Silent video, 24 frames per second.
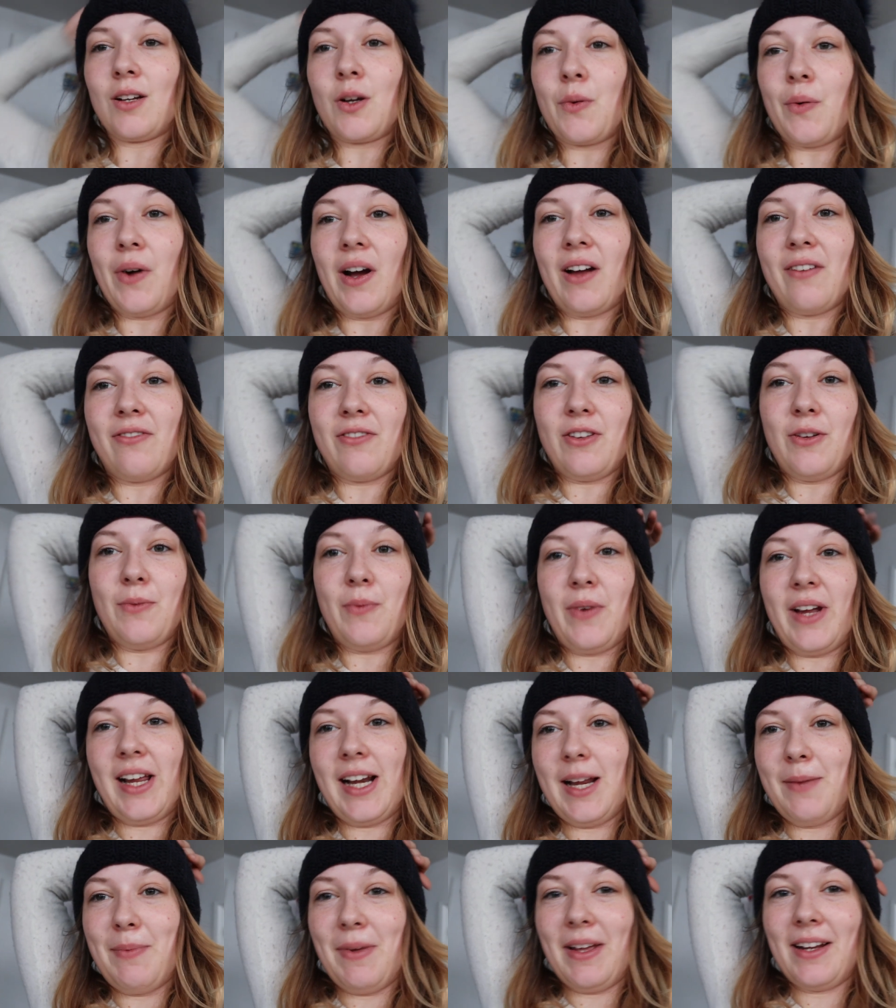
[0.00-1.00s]
quite a few
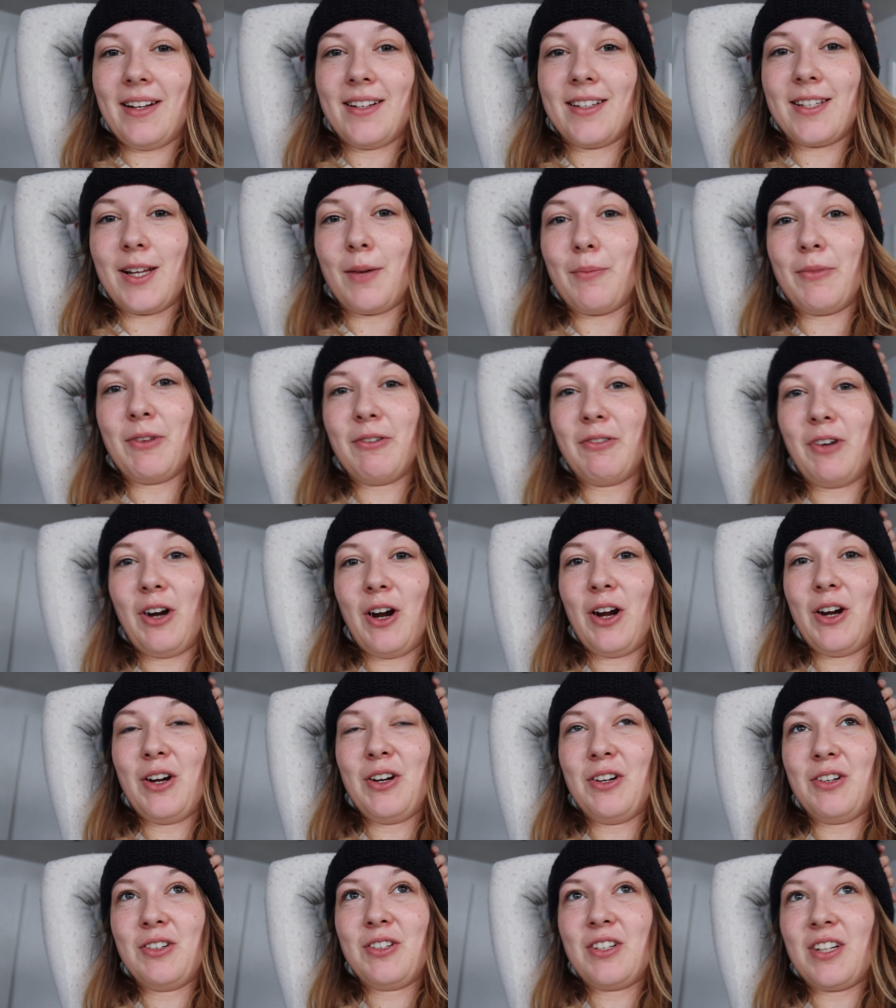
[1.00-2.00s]
wheelie bins up the
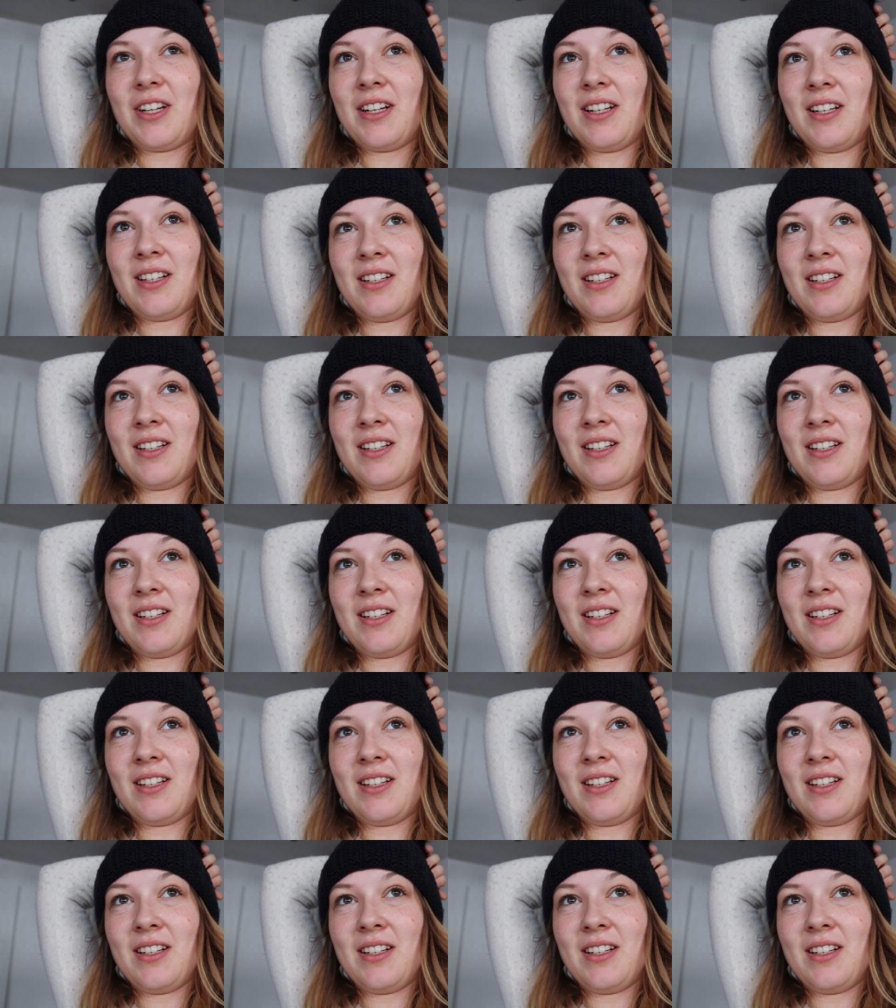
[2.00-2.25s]
road.